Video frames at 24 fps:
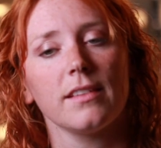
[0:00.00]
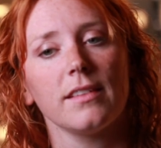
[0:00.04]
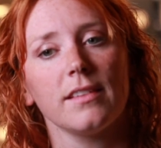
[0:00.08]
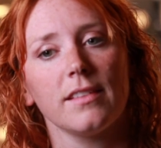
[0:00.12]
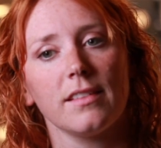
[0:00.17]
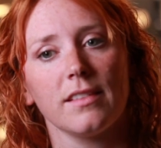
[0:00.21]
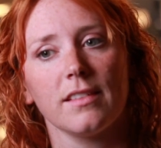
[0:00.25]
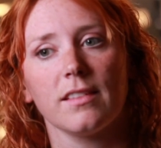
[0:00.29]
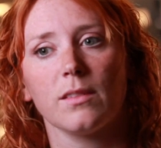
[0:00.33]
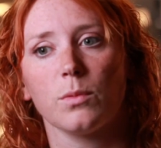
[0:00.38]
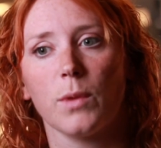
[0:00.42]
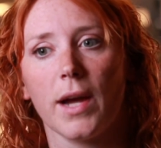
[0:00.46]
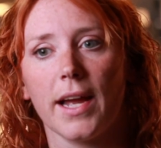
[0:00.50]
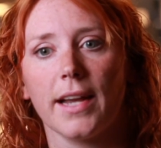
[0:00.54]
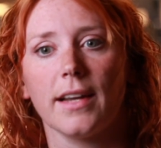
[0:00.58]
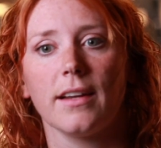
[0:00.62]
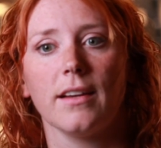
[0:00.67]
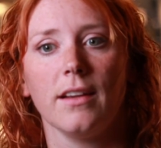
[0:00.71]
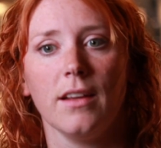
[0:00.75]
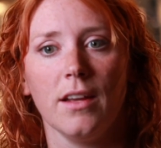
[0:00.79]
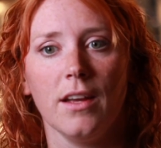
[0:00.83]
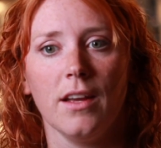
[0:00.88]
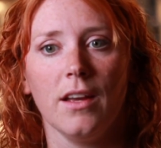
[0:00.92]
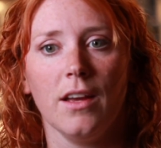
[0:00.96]
And this is
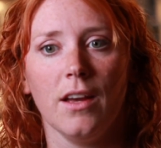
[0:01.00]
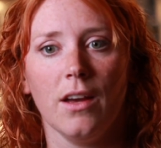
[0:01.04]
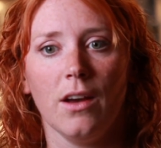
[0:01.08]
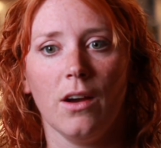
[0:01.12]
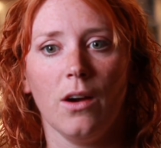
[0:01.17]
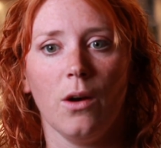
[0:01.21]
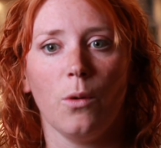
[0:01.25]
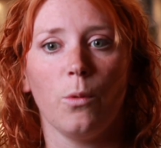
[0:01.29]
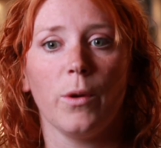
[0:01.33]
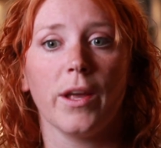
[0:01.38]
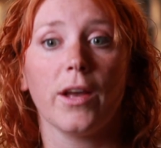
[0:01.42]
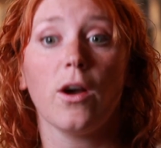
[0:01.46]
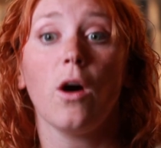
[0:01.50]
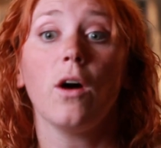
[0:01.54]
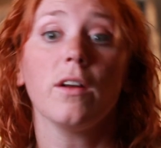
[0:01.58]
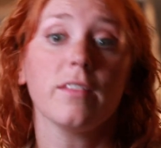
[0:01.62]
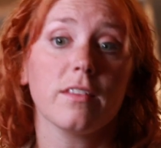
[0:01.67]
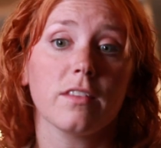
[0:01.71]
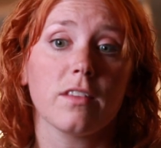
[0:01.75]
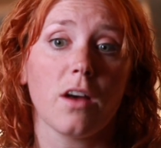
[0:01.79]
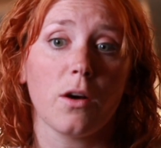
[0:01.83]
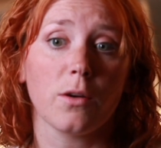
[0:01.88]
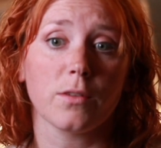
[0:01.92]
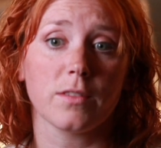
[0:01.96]
when we
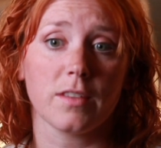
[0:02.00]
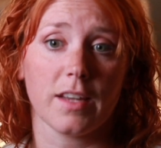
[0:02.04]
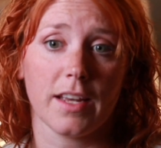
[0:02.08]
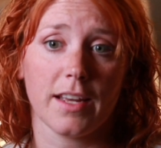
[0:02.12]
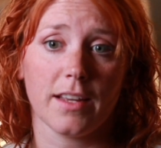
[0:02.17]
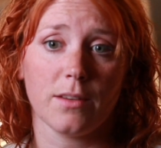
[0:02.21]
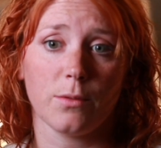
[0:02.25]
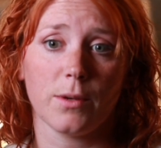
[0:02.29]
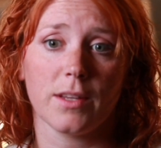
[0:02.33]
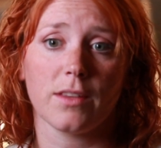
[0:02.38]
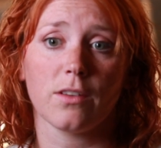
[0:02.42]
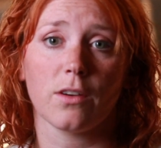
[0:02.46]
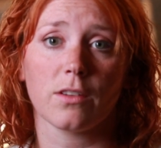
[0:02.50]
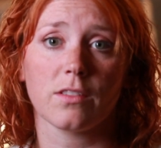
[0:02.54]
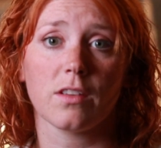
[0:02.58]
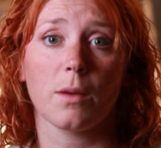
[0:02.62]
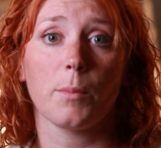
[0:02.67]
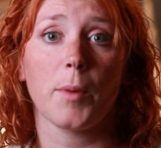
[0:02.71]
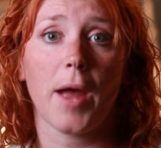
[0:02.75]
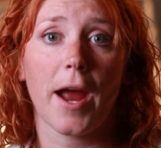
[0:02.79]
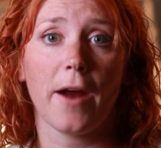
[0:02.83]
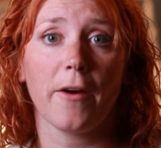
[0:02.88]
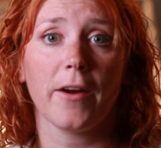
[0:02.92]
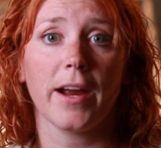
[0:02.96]
consulted with Dr.
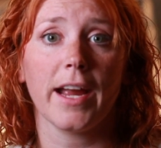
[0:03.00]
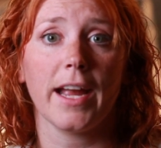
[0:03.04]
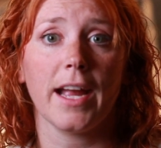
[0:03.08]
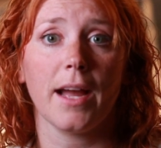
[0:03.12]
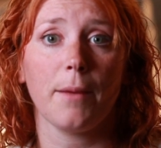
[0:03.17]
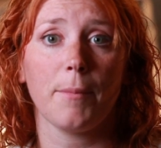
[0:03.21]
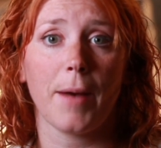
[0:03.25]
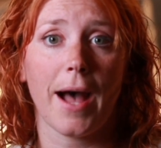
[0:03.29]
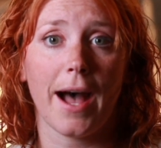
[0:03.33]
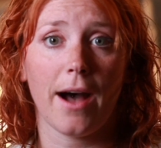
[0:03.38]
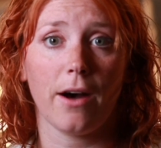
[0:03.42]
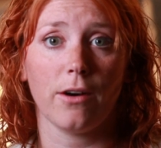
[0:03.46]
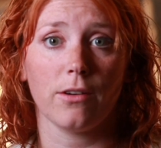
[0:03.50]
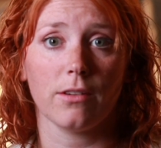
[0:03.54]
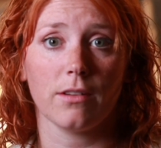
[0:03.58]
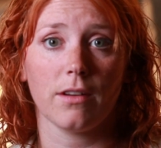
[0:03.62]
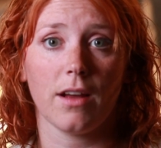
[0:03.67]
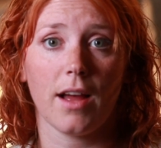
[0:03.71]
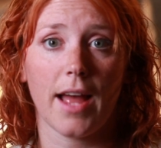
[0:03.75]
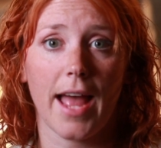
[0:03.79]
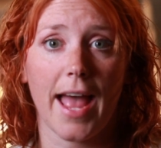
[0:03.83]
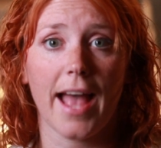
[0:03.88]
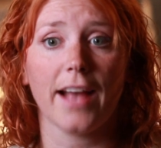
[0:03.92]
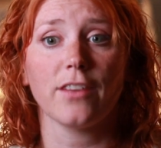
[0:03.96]
Berry about
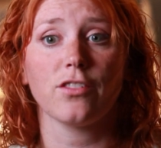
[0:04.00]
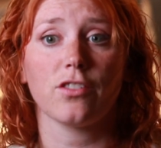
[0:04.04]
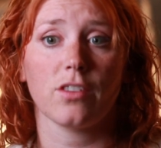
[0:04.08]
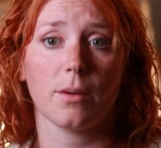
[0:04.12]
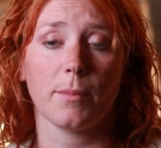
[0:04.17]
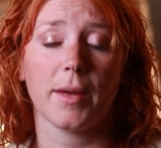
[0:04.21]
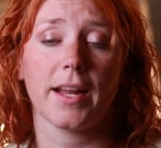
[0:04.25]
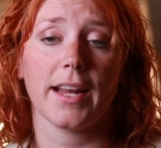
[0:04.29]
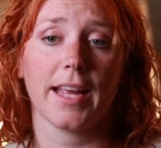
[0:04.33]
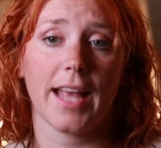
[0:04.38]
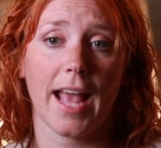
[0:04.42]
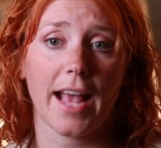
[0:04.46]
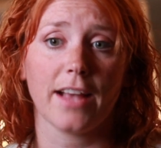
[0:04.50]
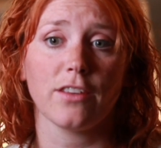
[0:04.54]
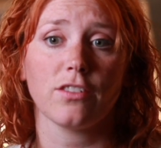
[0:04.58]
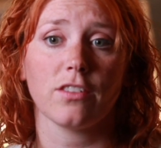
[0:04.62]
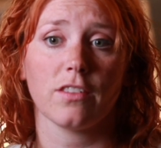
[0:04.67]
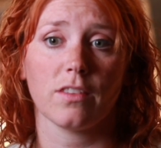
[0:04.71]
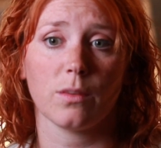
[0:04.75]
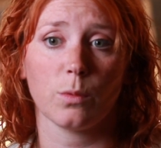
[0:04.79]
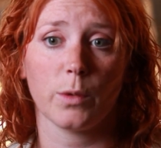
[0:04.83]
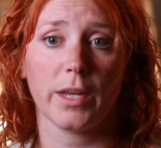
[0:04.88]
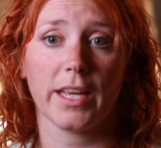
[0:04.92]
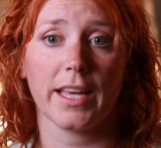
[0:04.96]
extra
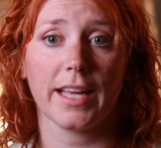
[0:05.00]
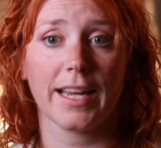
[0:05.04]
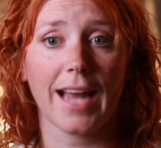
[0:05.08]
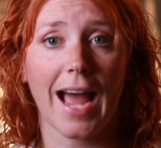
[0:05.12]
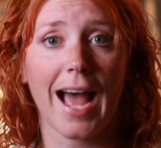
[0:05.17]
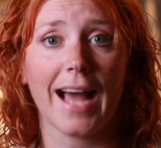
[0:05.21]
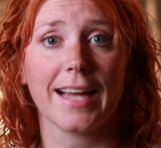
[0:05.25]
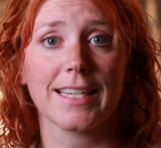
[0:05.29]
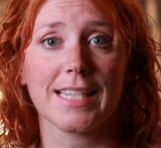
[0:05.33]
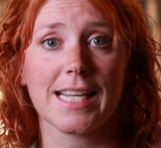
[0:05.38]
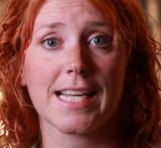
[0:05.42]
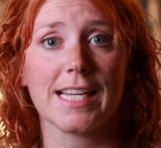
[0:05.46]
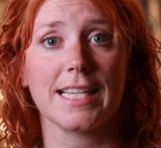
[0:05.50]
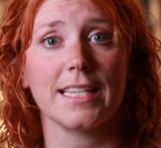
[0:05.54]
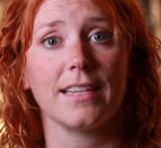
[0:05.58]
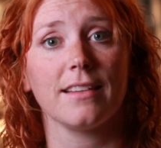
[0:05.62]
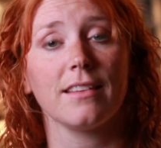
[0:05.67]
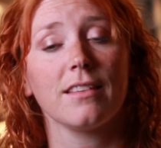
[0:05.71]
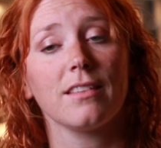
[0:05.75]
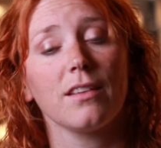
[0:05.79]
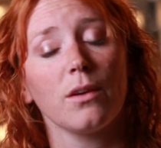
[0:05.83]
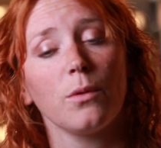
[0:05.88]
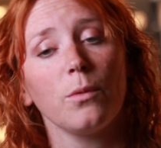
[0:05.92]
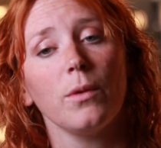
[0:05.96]
medications we could add in.
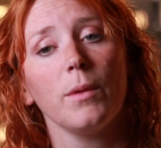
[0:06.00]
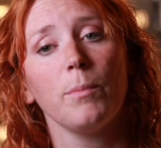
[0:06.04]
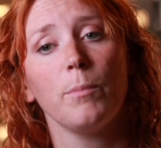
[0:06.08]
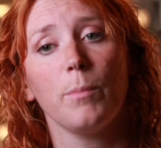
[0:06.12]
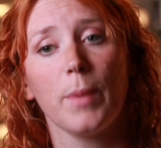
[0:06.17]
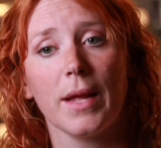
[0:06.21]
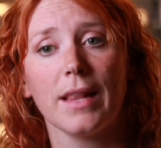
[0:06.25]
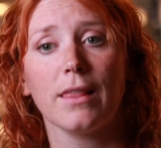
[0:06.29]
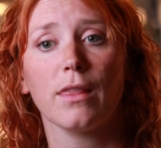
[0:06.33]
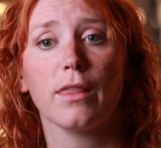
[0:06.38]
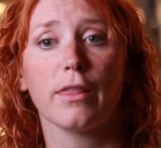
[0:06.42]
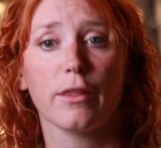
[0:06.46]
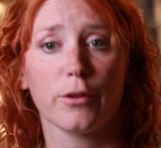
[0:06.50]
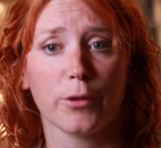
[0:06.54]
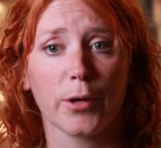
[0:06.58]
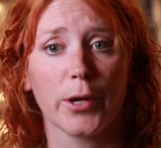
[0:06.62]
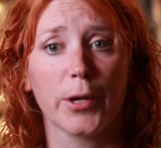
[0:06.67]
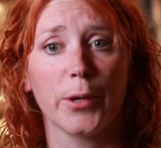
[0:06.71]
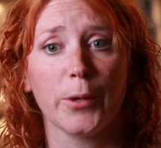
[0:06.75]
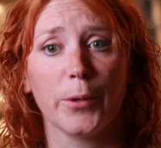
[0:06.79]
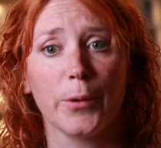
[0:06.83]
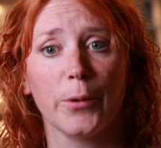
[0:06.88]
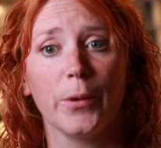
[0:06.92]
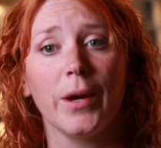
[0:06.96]
And so we've been
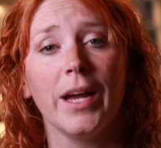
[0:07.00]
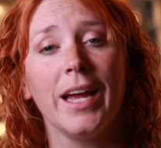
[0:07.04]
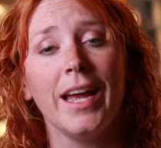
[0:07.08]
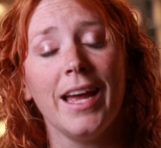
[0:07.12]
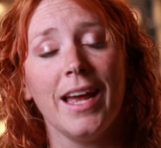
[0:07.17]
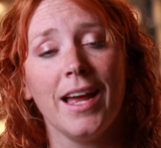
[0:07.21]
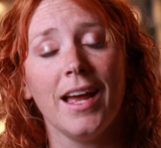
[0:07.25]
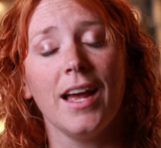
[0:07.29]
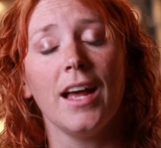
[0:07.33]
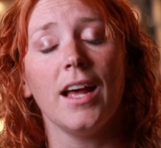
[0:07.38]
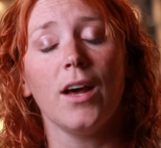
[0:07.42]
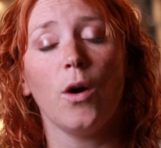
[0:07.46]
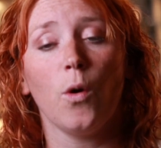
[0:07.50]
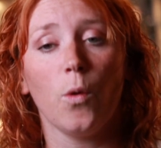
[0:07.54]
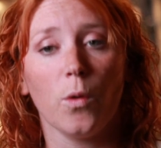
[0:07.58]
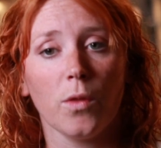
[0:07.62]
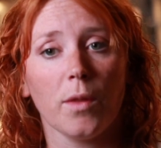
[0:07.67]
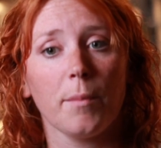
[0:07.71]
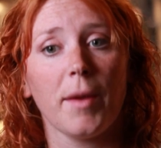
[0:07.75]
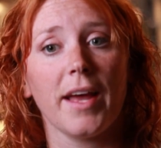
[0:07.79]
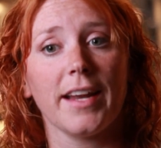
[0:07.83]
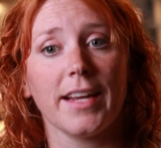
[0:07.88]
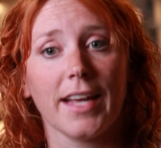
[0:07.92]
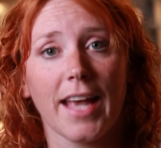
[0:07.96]
through all
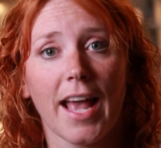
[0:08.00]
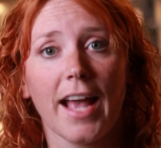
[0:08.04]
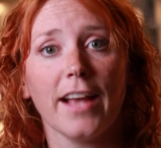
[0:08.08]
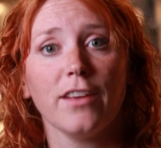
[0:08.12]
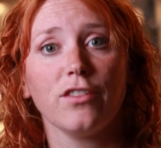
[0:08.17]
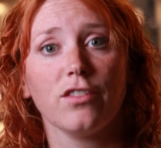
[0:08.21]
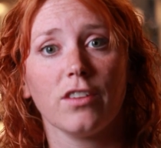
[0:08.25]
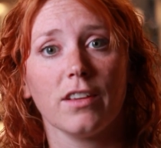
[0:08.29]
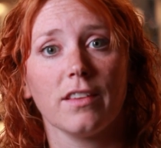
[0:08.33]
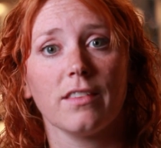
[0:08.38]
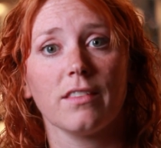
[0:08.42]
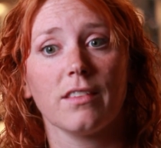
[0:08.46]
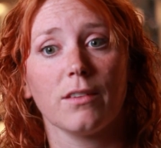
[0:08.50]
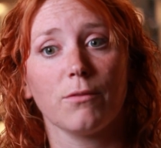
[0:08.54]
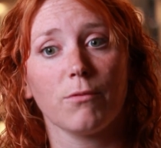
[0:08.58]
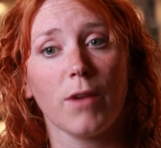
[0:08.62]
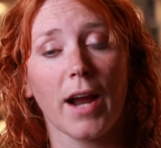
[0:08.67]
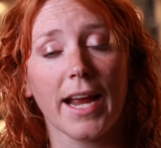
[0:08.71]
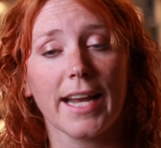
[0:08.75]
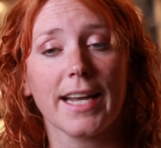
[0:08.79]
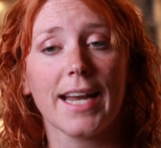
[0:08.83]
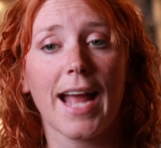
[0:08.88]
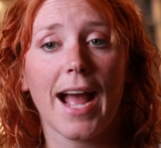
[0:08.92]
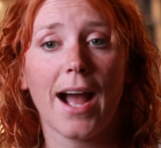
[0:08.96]
the medications, and
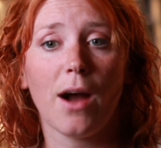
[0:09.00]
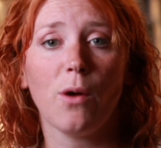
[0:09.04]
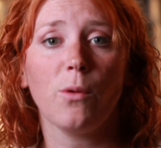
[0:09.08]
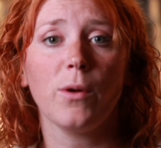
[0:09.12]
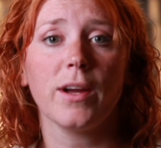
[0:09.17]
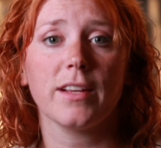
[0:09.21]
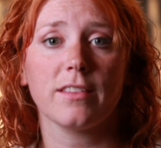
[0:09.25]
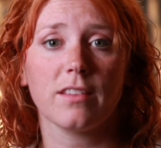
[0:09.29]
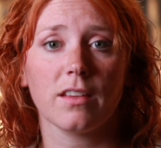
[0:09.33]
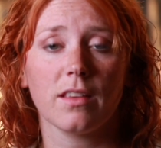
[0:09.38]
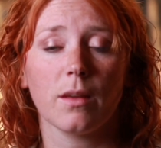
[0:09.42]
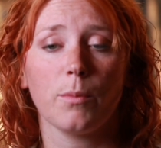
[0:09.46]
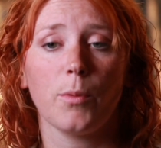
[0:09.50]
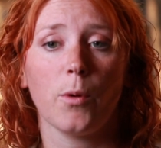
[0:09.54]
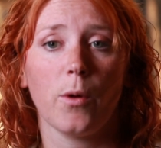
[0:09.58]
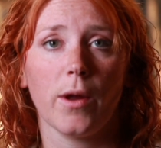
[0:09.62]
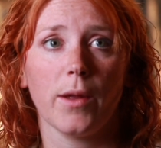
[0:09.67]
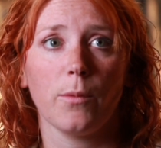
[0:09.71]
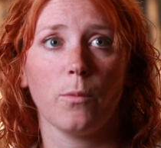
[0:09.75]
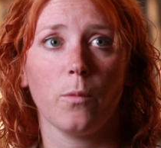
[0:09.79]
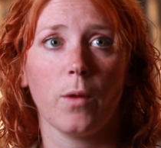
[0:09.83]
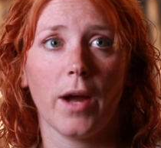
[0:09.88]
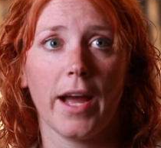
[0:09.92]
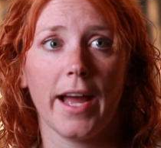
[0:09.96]
right now we're to the
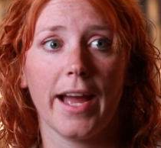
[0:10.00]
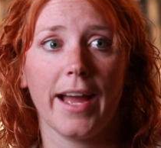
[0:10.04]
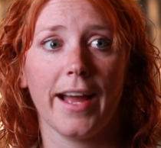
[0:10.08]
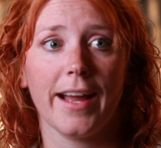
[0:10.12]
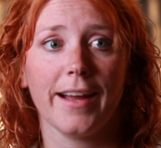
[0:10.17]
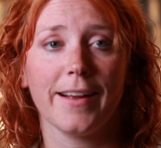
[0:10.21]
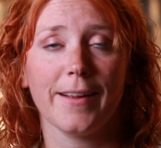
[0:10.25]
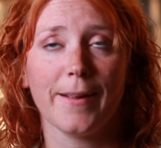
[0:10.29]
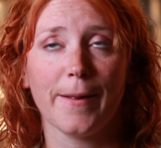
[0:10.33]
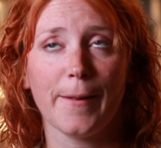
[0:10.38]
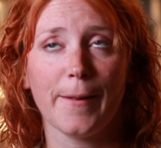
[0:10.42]
point where